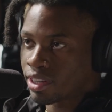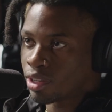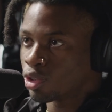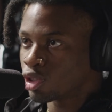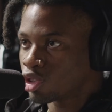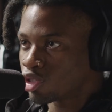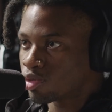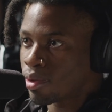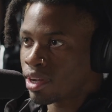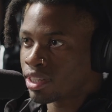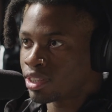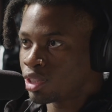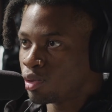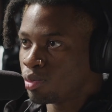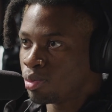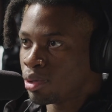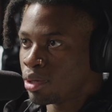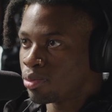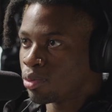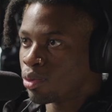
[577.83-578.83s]
Those was my two
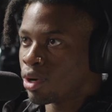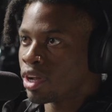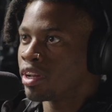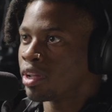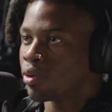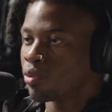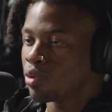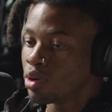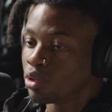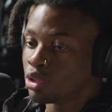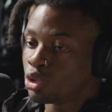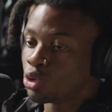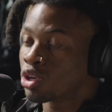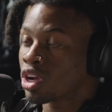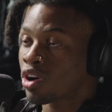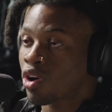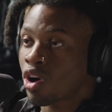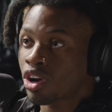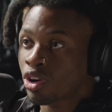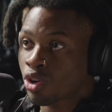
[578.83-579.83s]
people, and then we would do
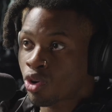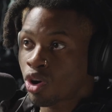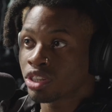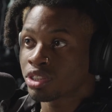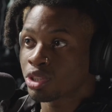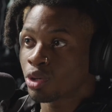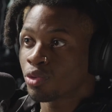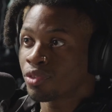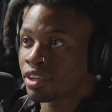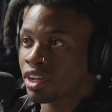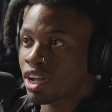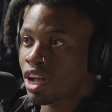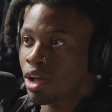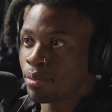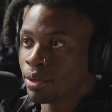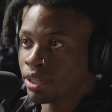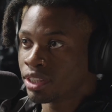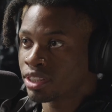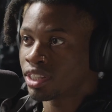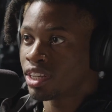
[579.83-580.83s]
crossover
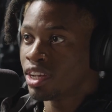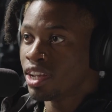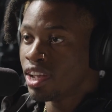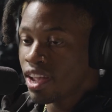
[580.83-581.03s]
comics.